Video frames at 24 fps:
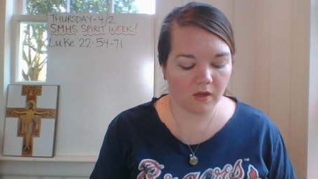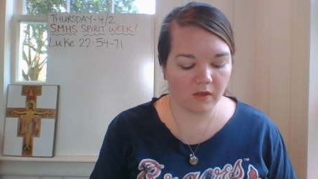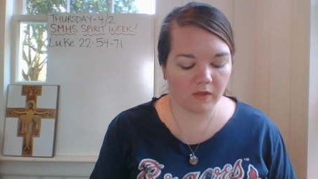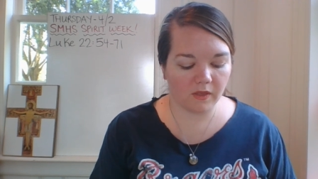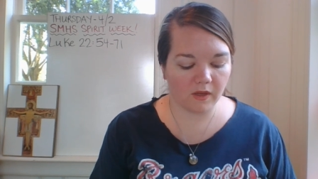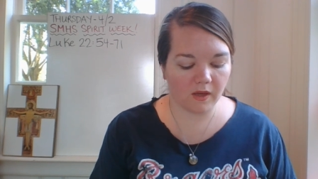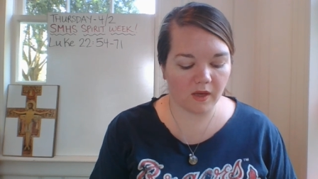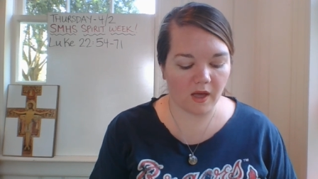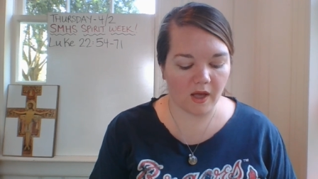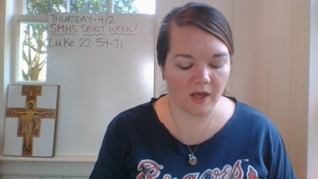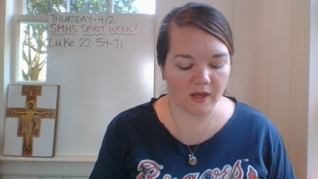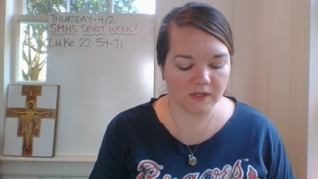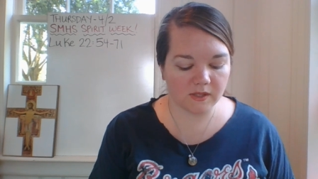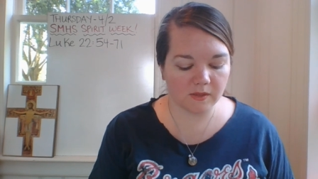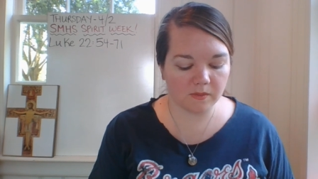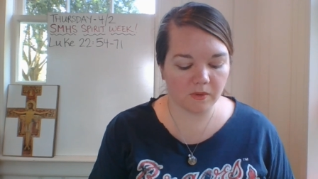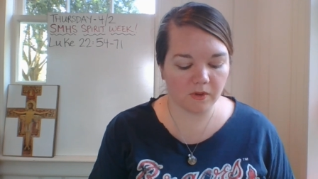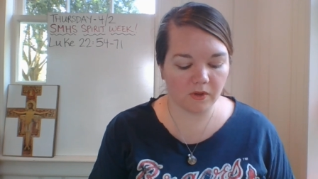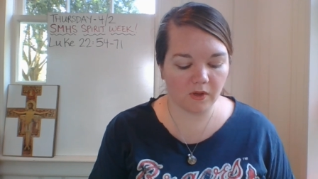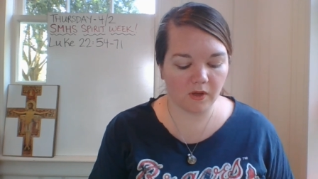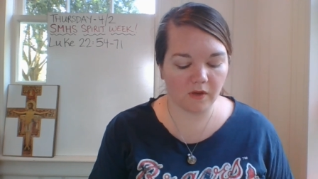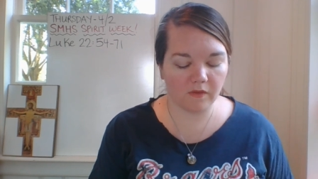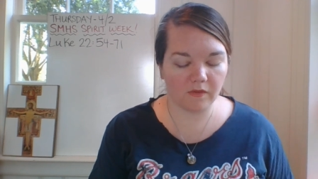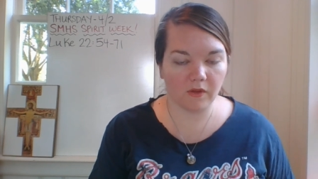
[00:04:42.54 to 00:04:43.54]
The
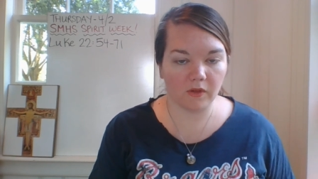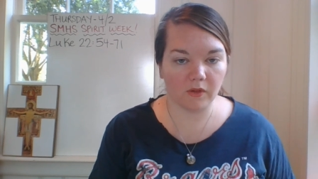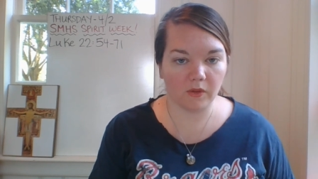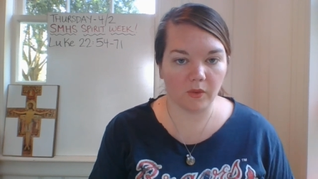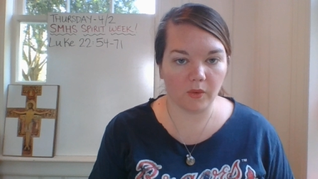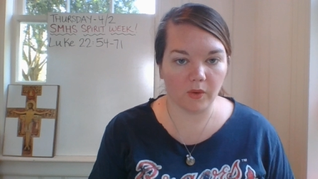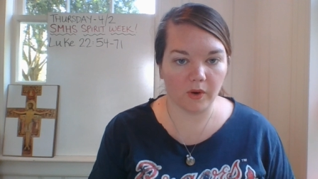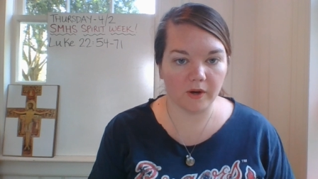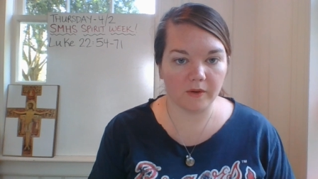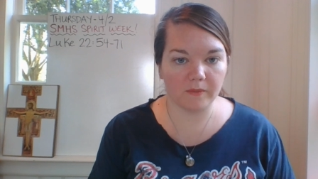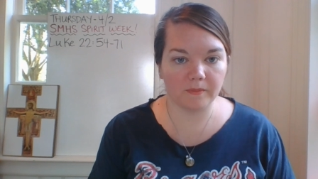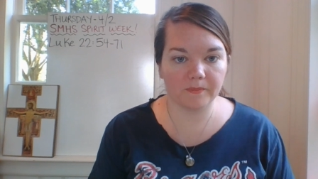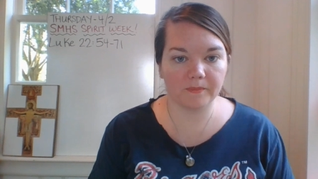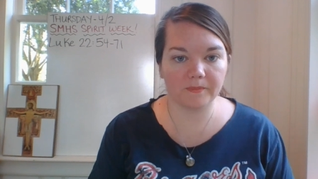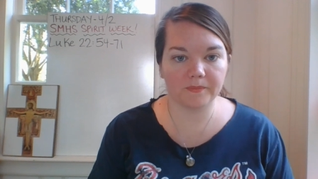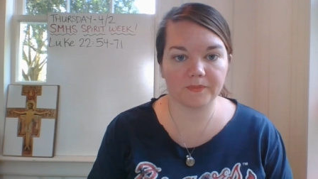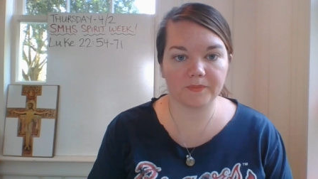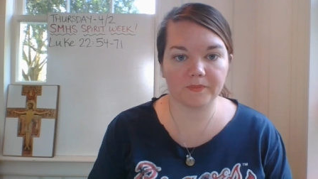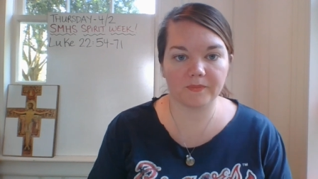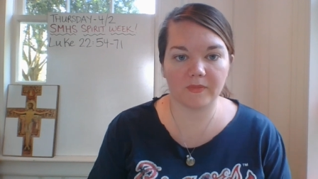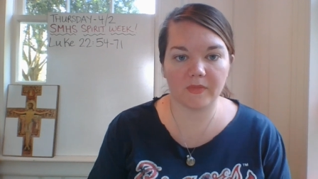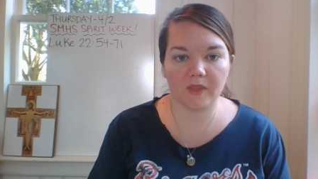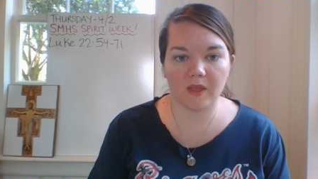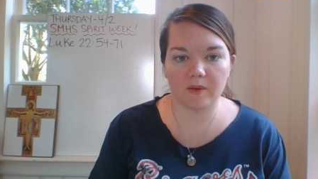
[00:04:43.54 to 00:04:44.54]
Gospel of the Lord.
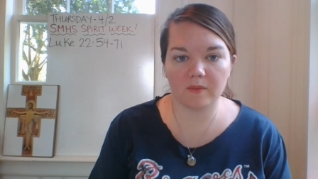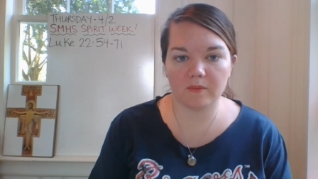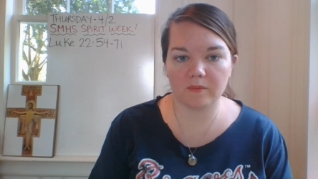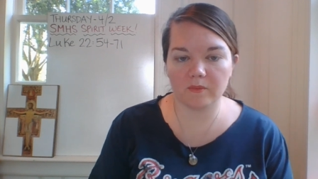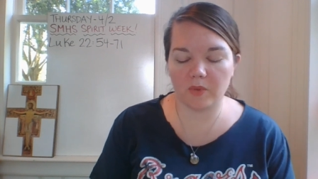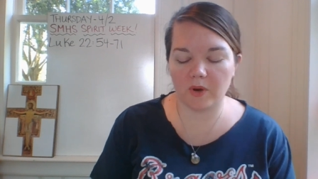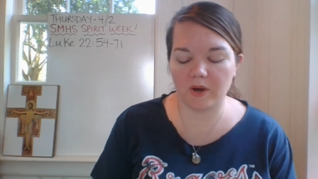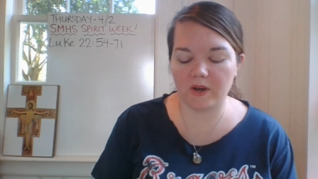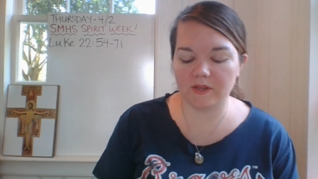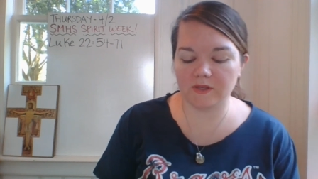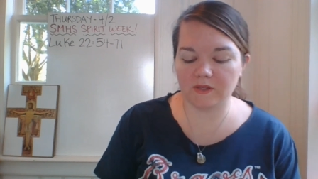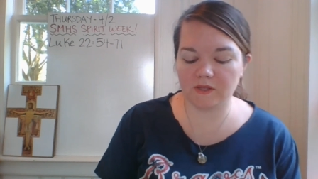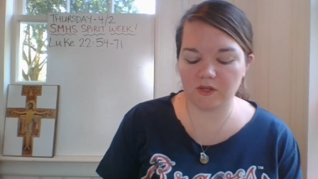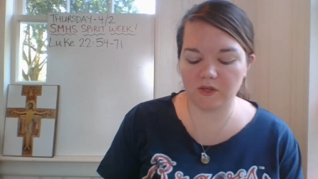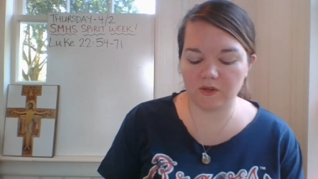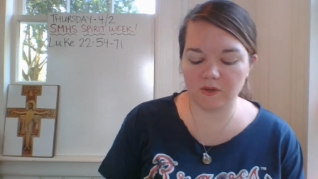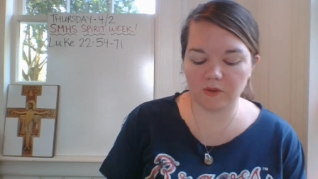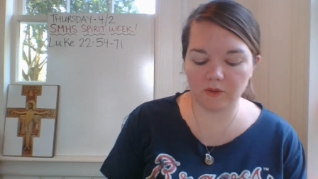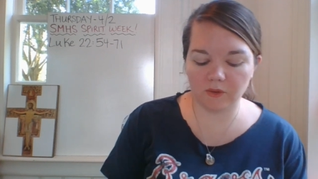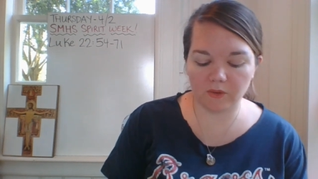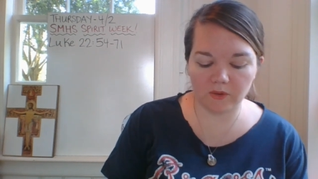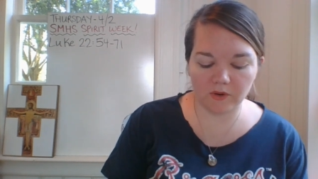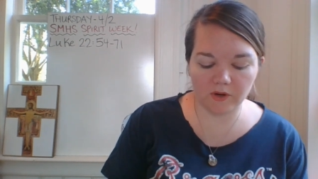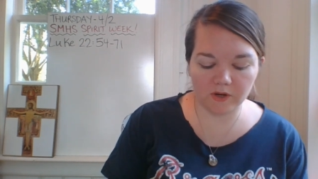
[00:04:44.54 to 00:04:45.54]
Praise to
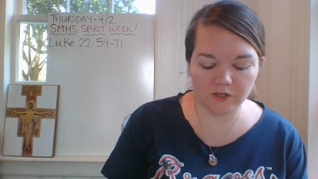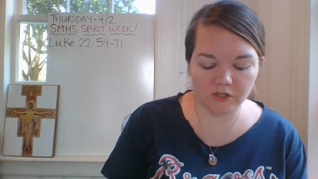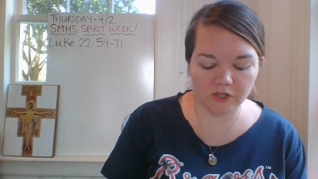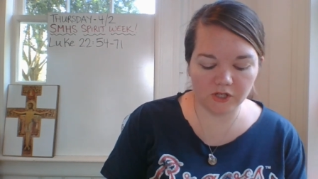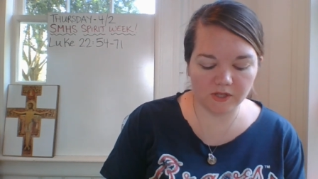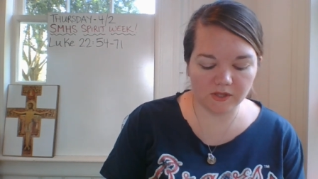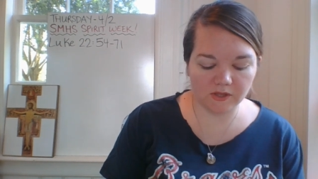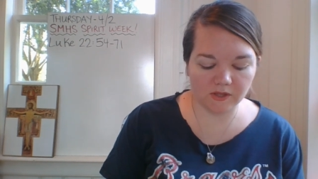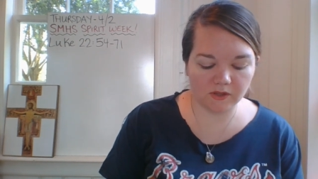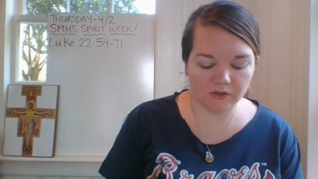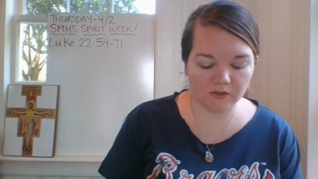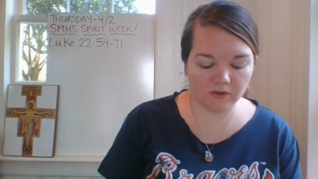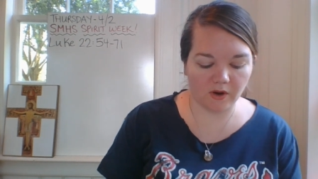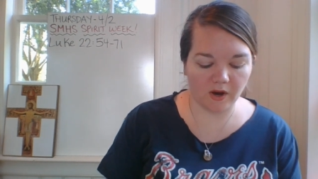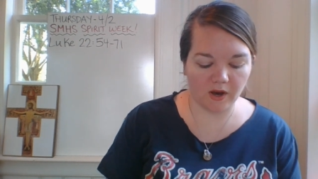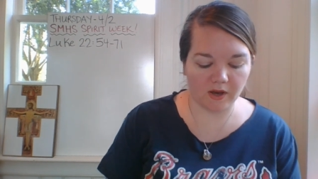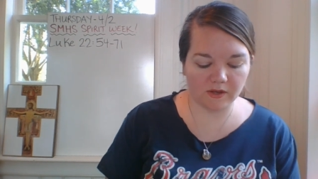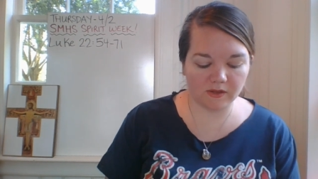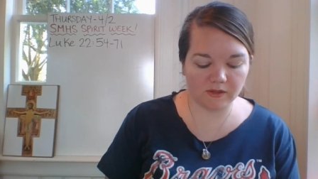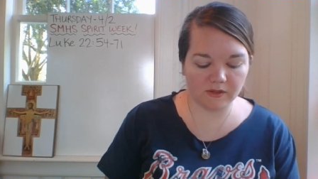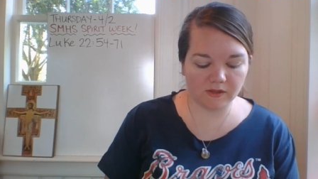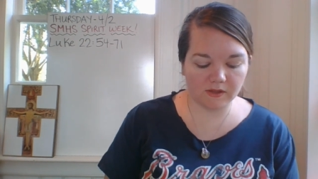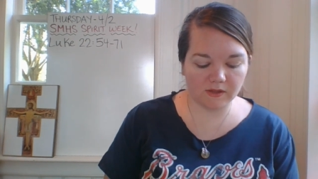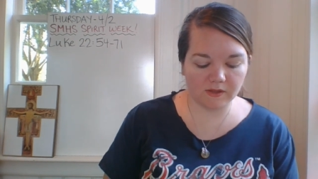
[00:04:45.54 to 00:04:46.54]
you, Lord Jesus
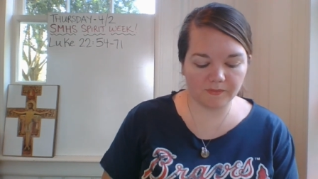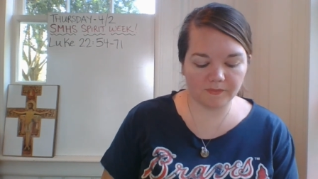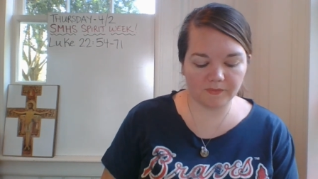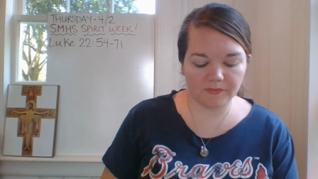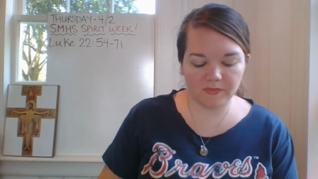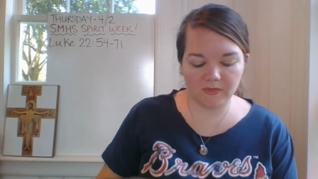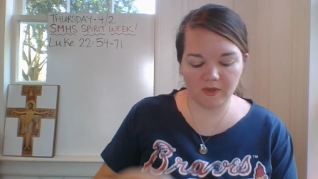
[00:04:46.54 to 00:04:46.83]
Christ.